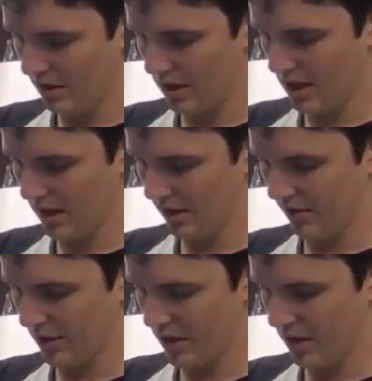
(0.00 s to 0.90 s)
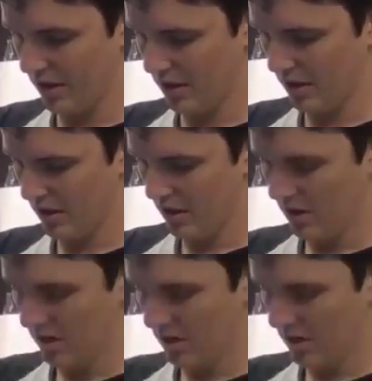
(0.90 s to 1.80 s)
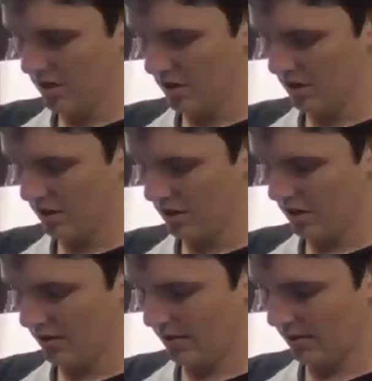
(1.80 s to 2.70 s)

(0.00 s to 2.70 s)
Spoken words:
Yeah, that's fine. Yep.